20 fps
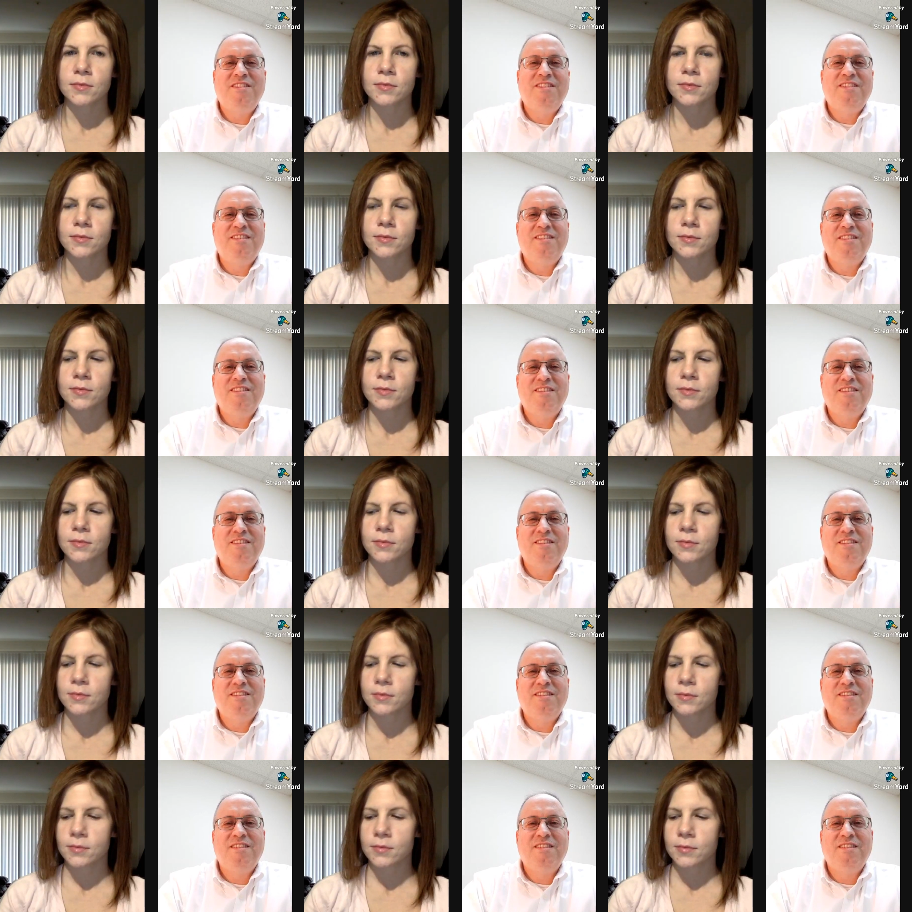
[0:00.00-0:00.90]

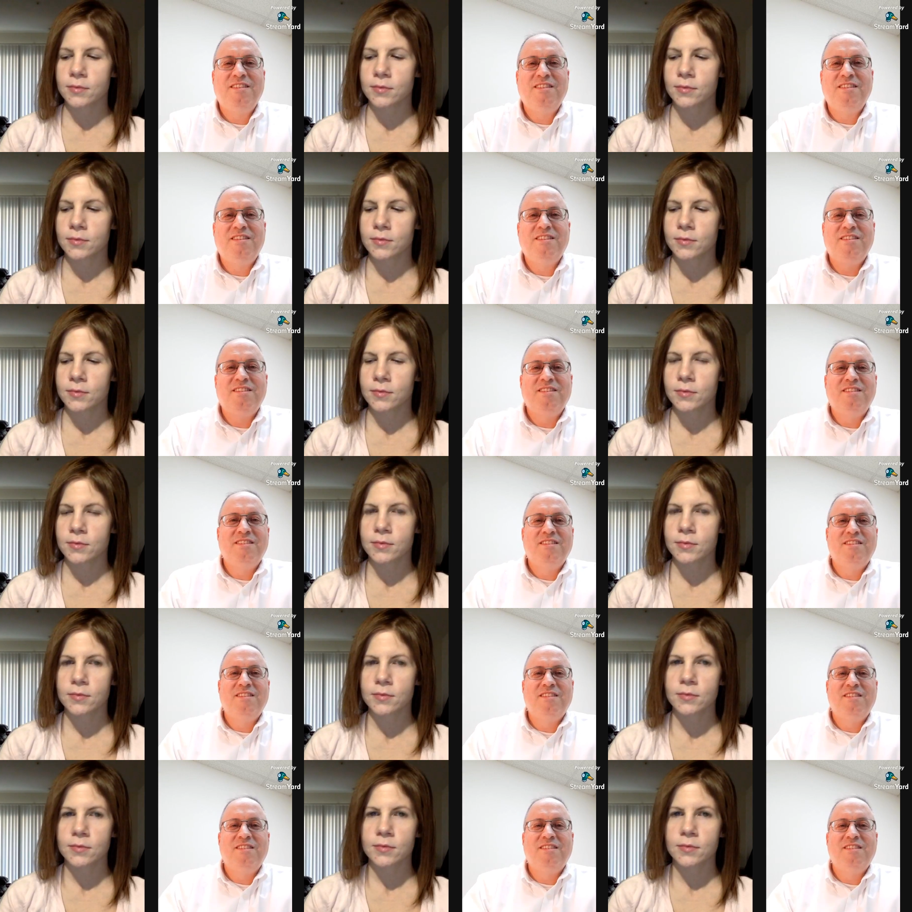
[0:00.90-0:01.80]
(no one is talking)